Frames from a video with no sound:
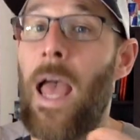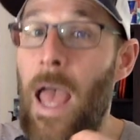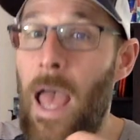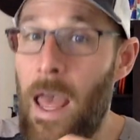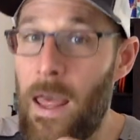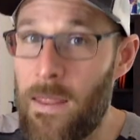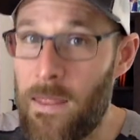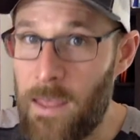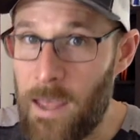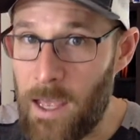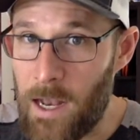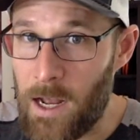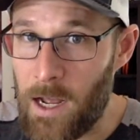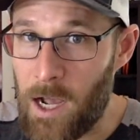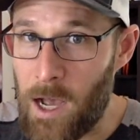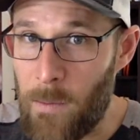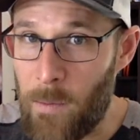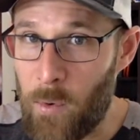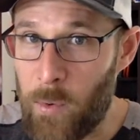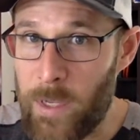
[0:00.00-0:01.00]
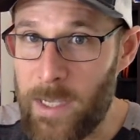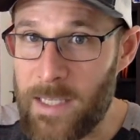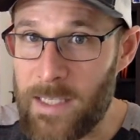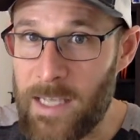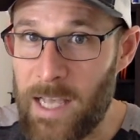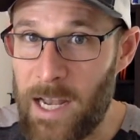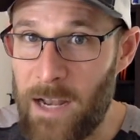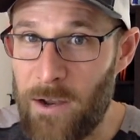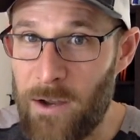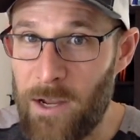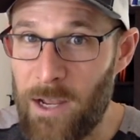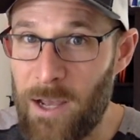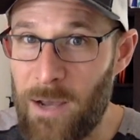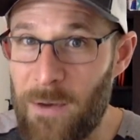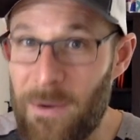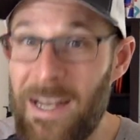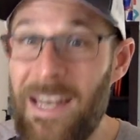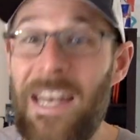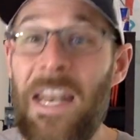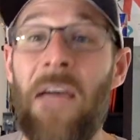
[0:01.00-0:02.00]
and then a couple weeks later you
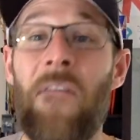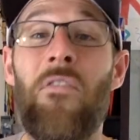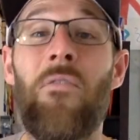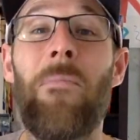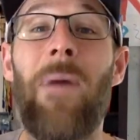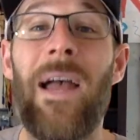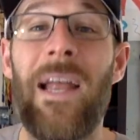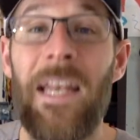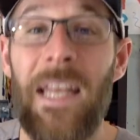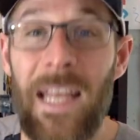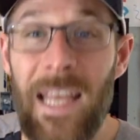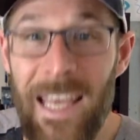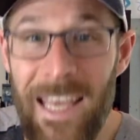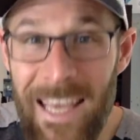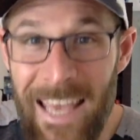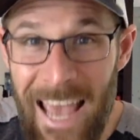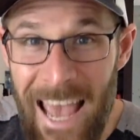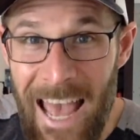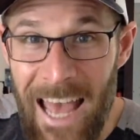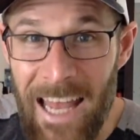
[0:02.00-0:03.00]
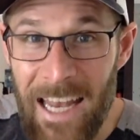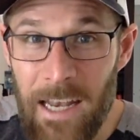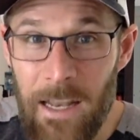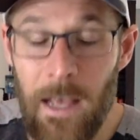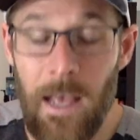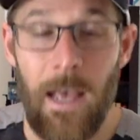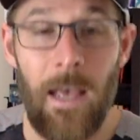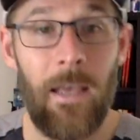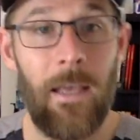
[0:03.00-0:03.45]
go, never mind again.